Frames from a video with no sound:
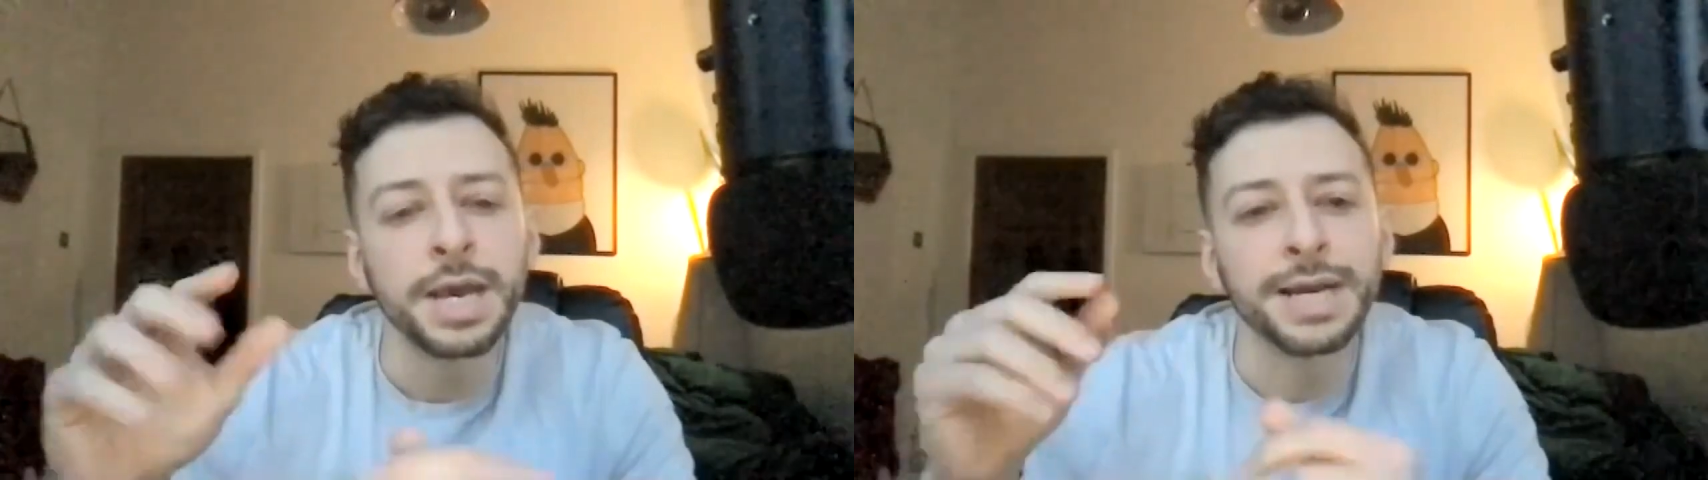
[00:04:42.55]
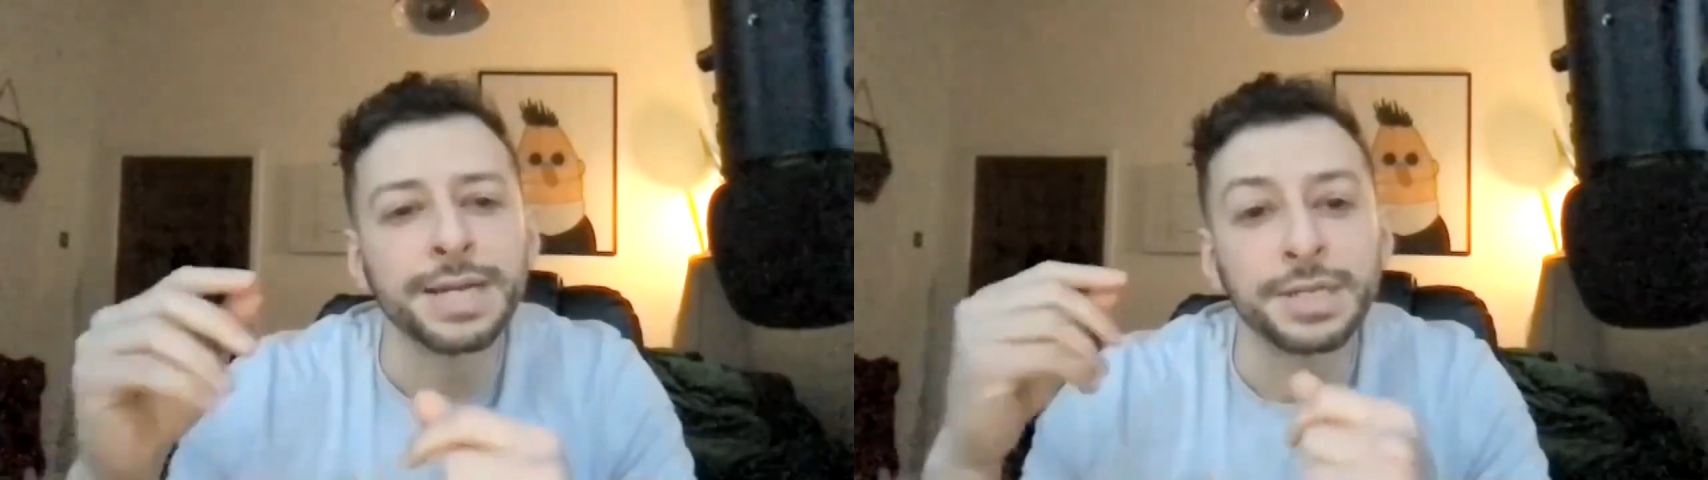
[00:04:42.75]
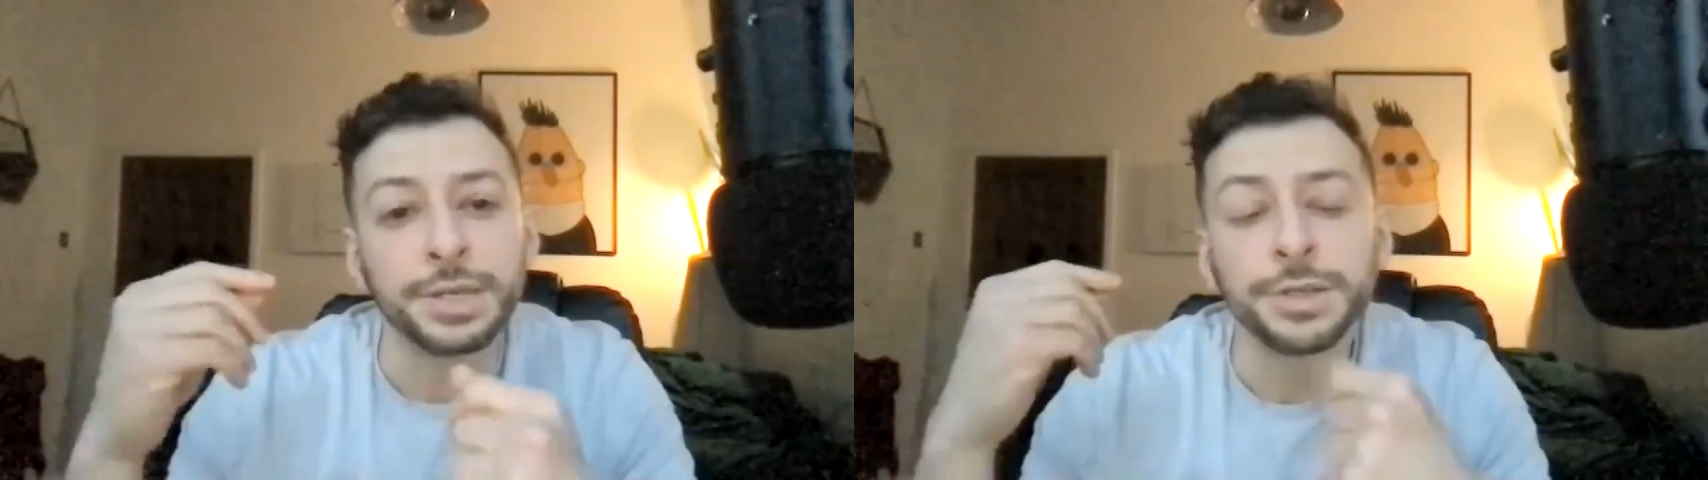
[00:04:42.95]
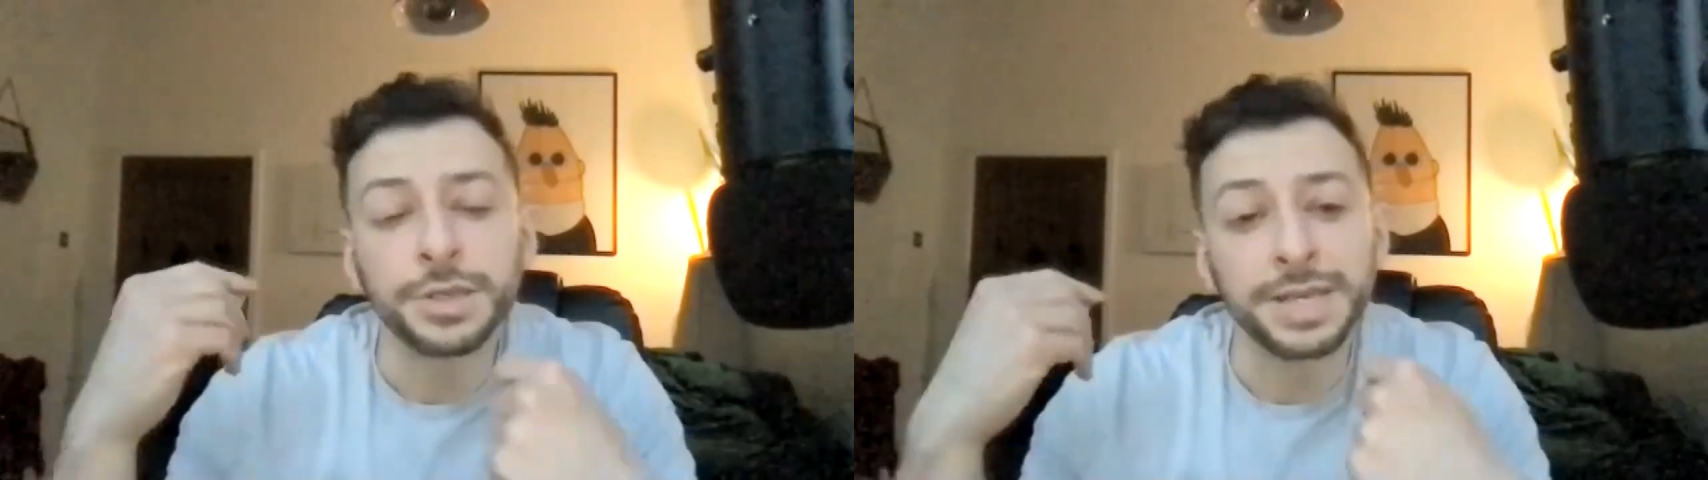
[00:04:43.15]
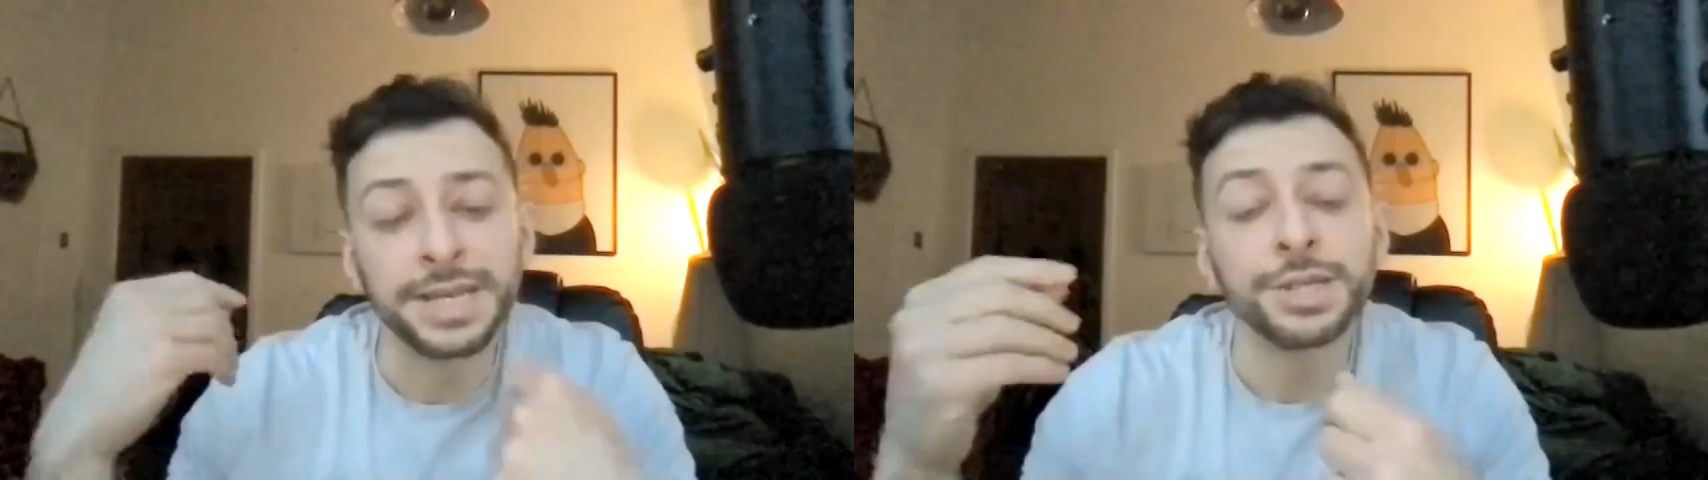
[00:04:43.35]
and it
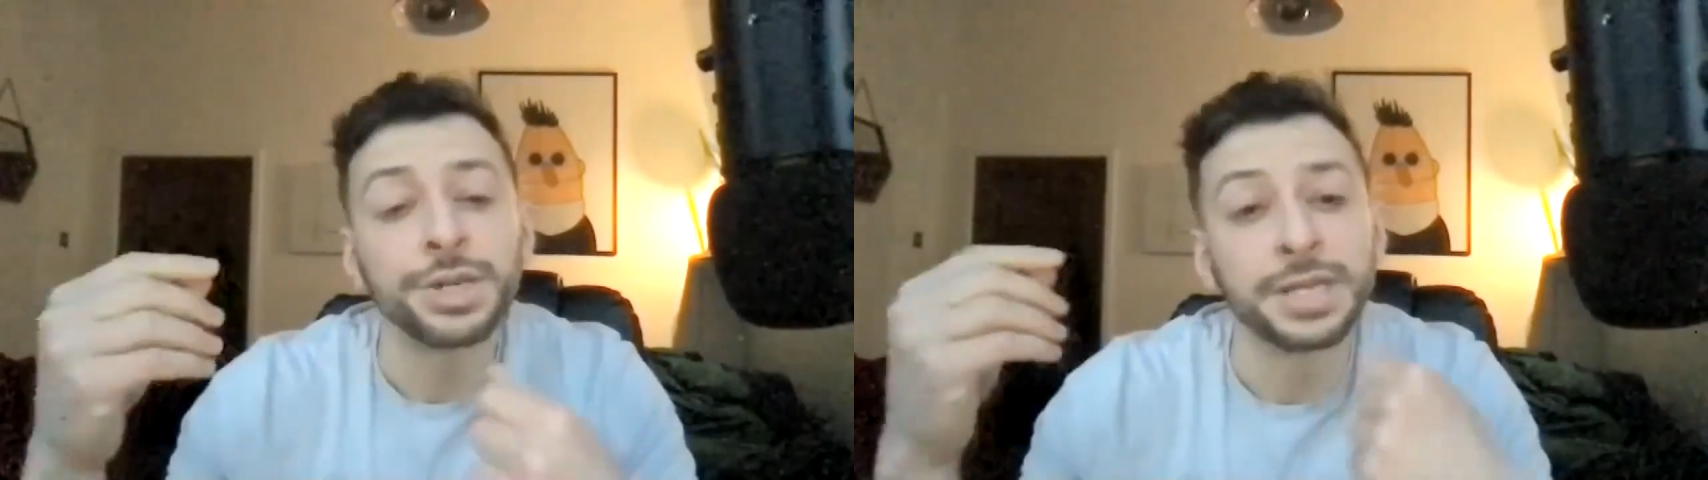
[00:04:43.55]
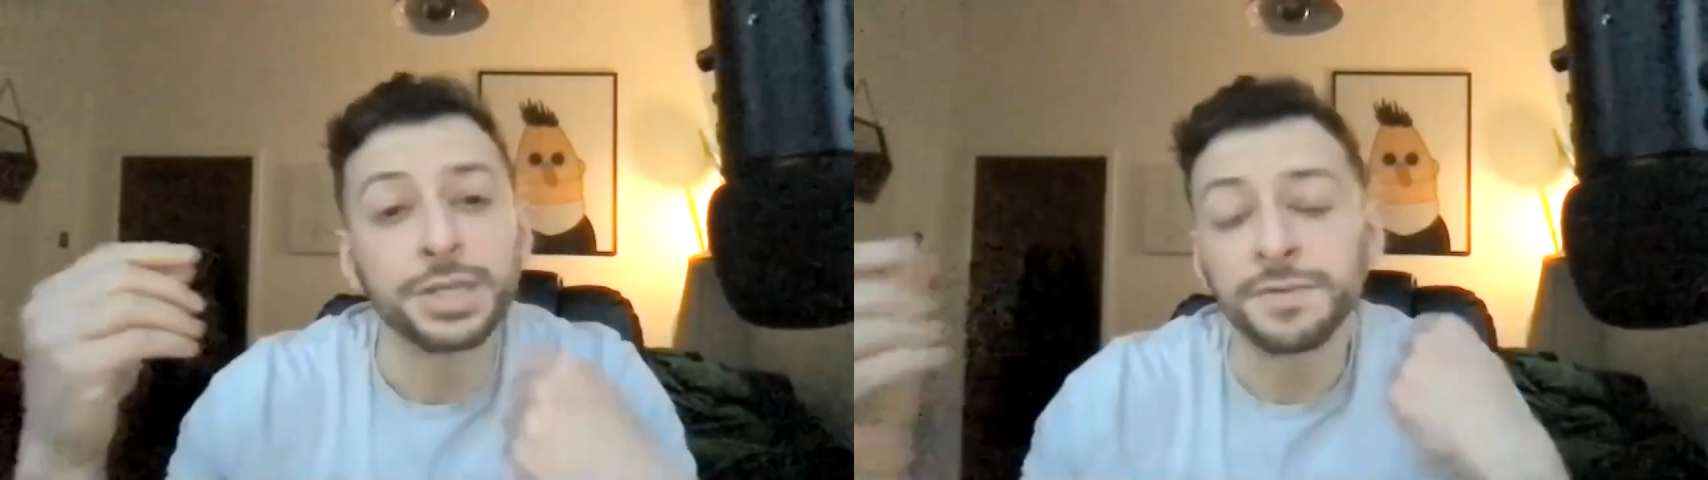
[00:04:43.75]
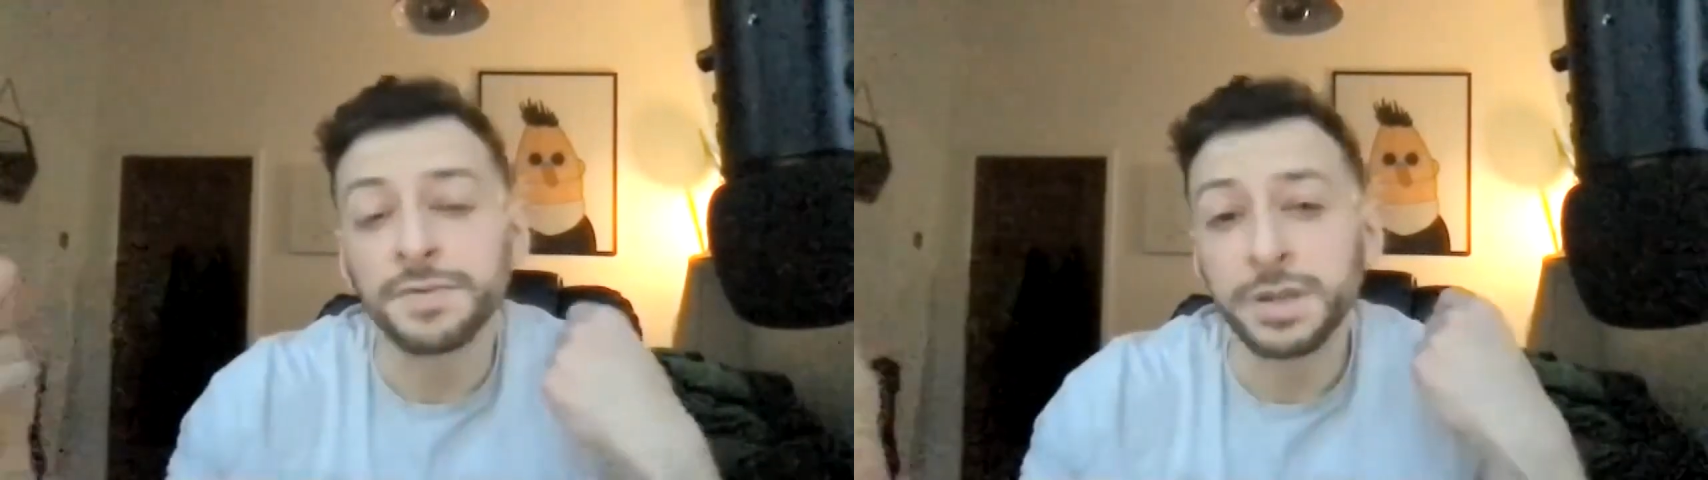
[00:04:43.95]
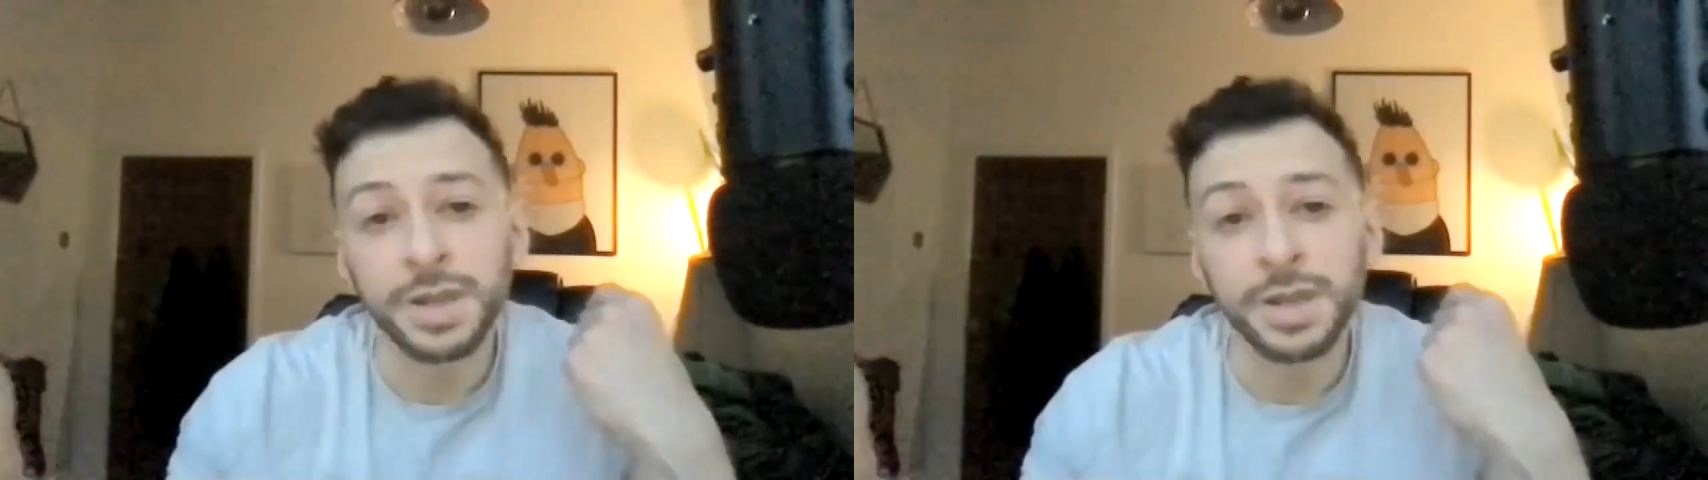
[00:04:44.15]
does initially just feel